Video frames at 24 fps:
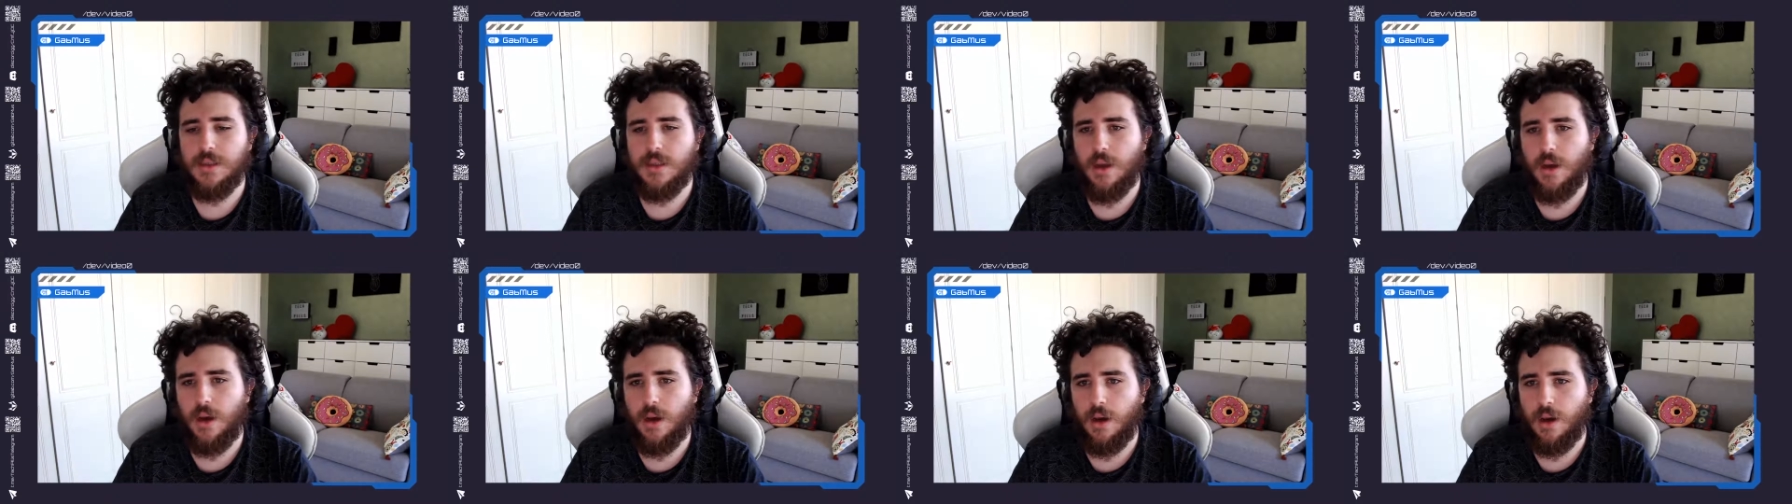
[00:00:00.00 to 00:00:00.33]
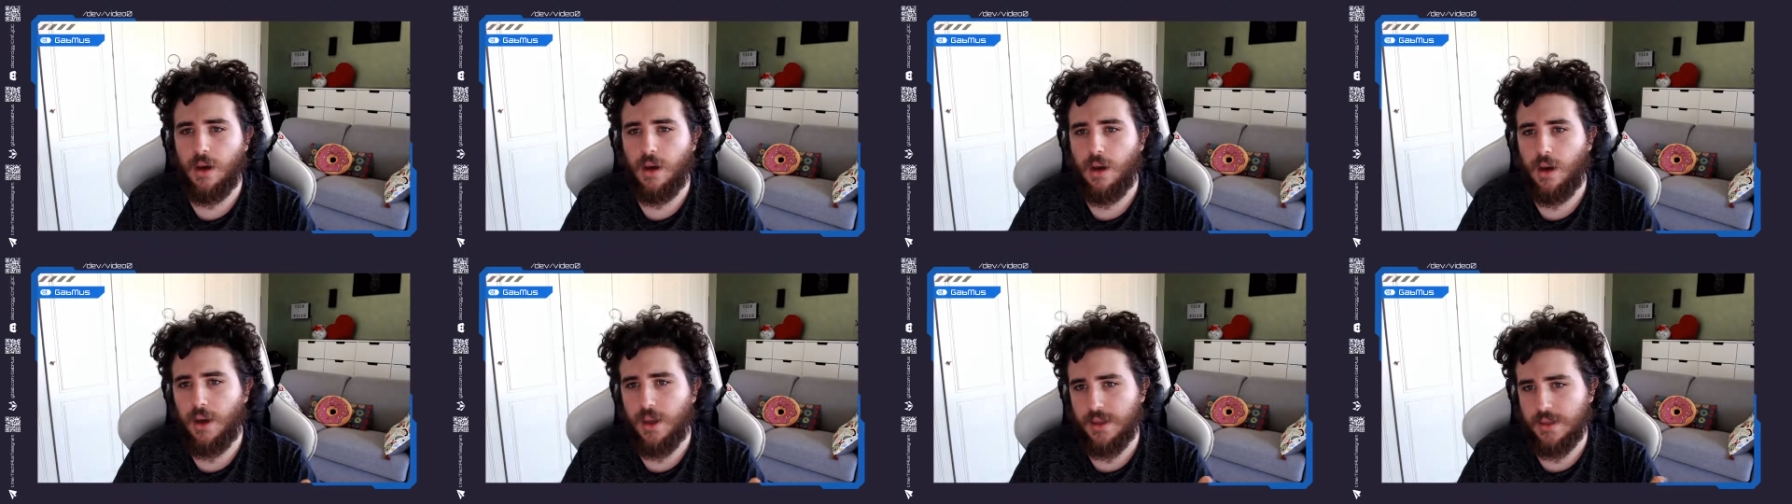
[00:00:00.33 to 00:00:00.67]

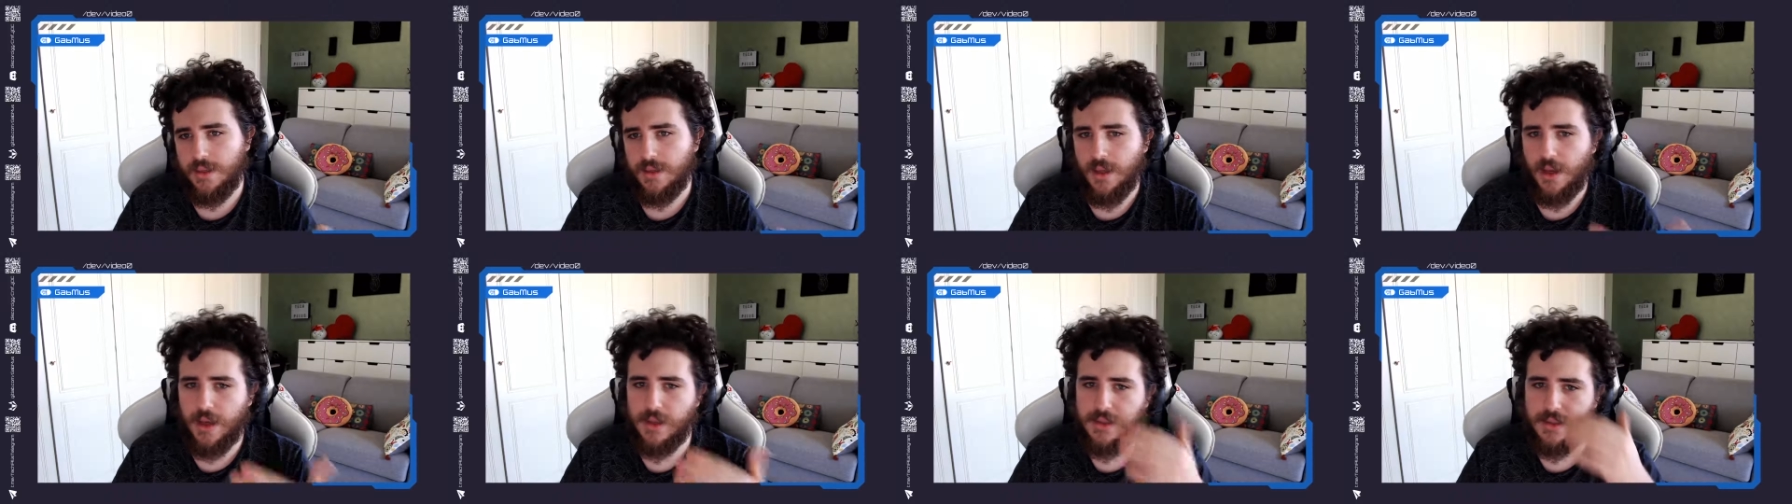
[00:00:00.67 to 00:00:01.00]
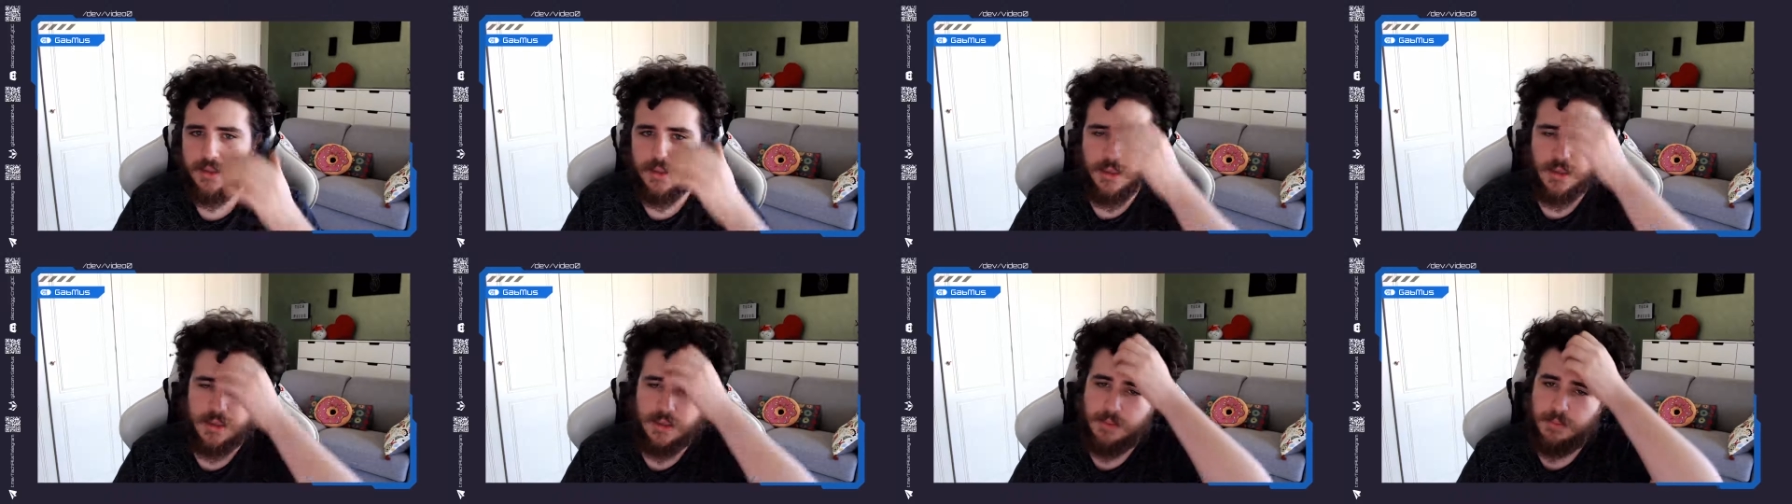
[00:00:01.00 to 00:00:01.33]
as
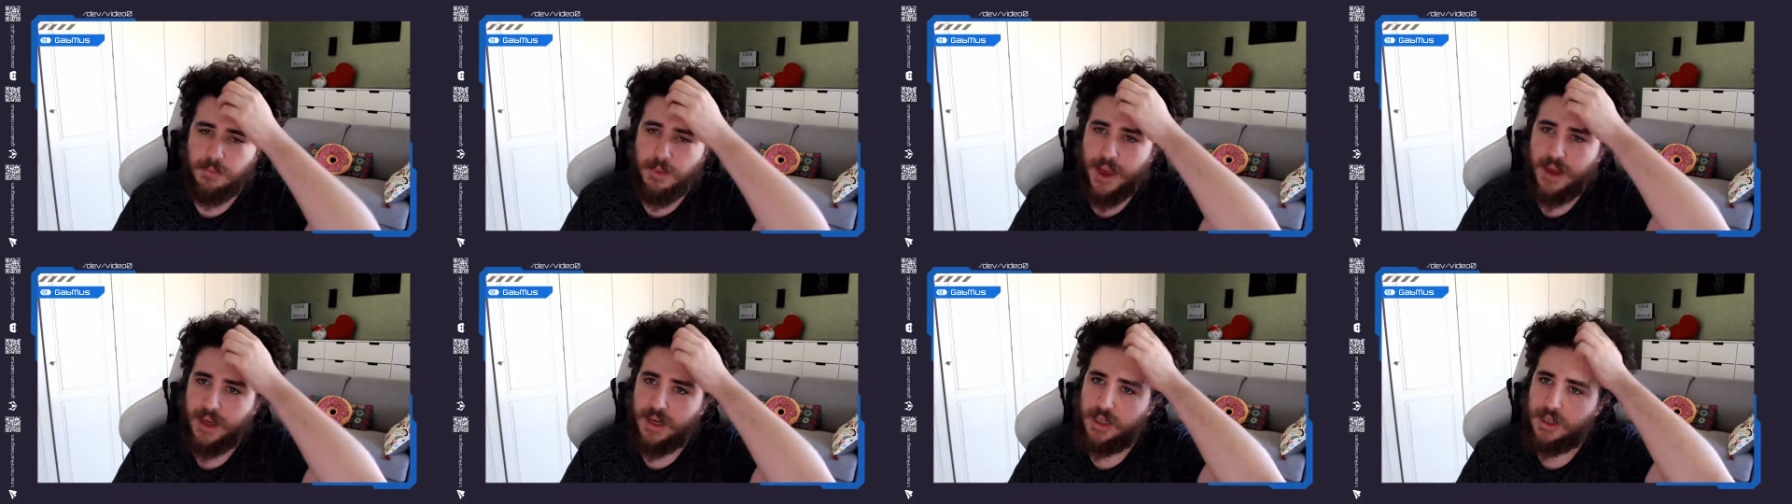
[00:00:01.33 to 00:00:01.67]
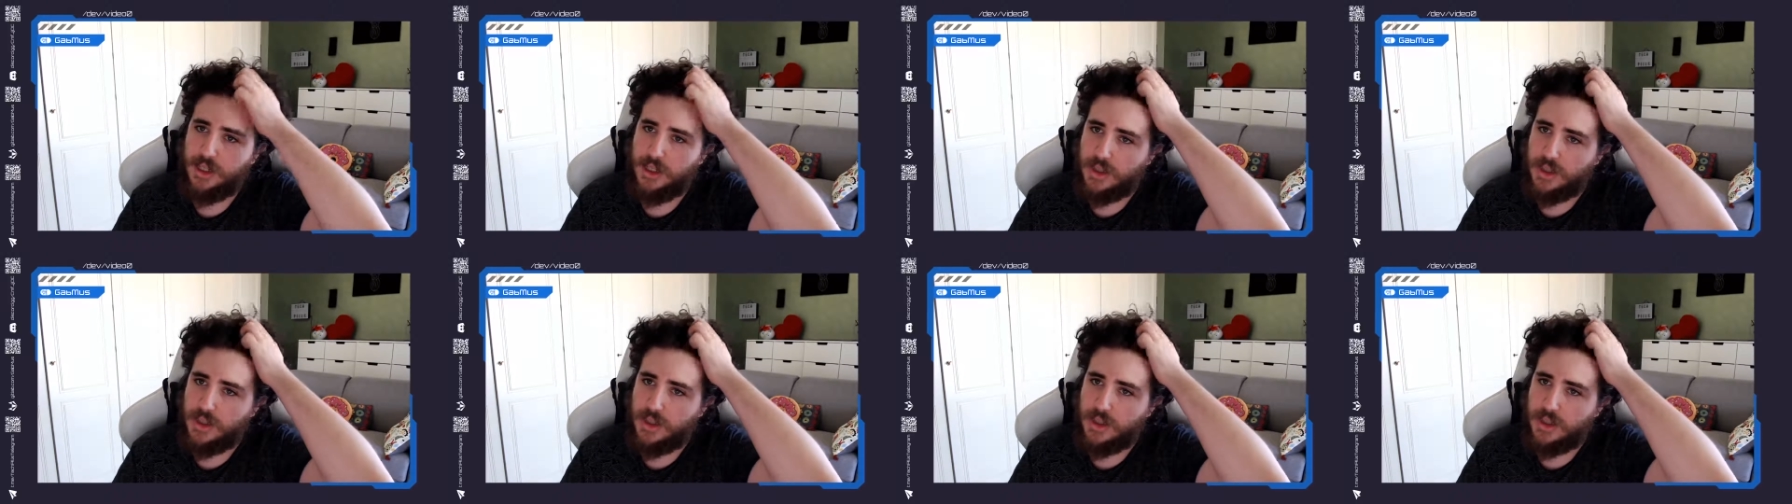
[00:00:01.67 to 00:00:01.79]
this package,